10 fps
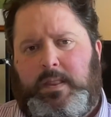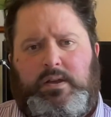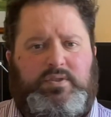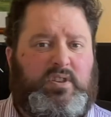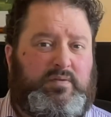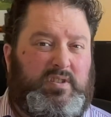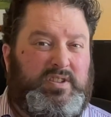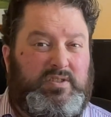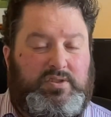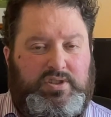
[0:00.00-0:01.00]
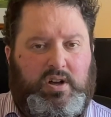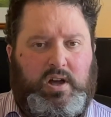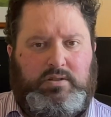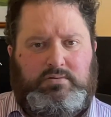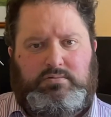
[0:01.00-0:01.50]
So if you listen to
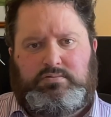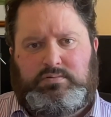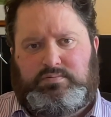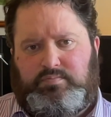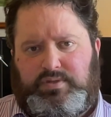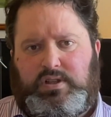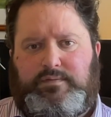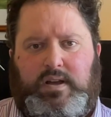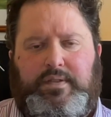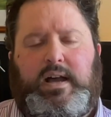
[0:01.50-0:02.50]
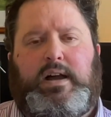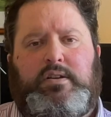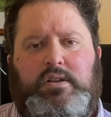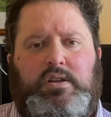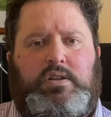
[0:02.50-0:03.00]
Tidal, stuff like that,
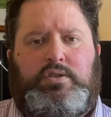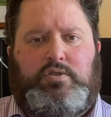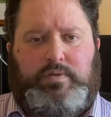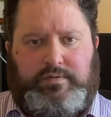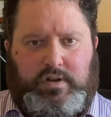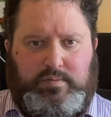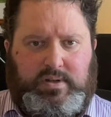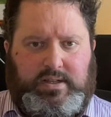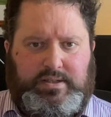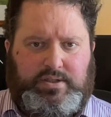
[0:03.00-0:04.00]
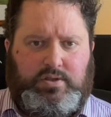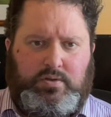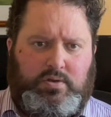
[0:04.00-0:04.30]
you'll be very pleased.